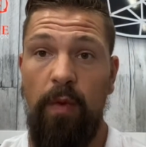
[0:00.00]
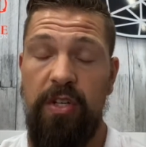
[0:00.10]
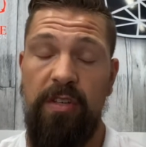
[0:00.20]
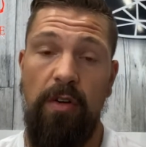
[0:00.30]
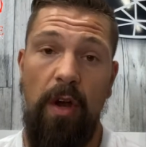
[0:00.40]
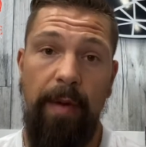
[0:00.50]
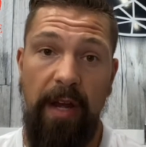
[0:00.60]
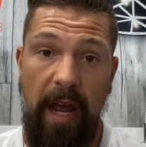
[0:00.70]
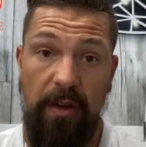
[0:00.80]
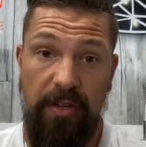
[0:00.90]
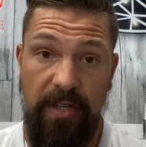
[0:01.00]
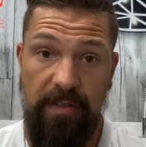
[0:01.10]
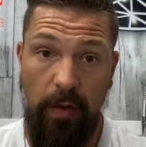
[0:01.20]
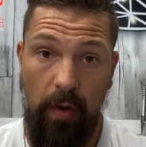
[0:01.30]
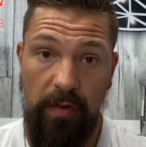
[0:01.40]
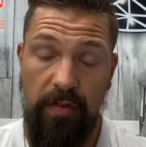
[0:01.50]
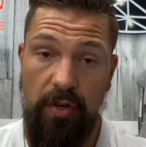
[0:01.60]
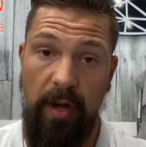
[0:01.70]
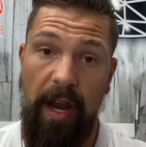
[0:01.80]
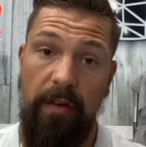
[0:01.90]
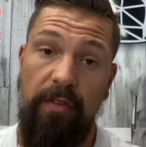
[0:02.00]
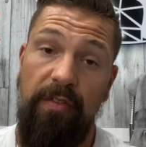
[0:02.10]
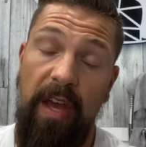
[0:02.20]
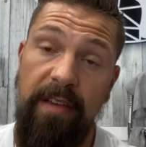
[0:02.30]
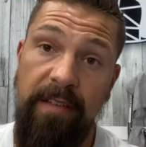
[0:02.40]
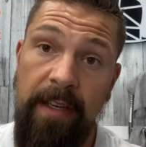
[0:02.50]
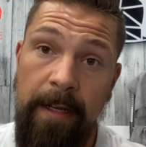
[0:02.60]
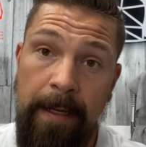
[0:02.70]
which is our dominant energy source during exercise.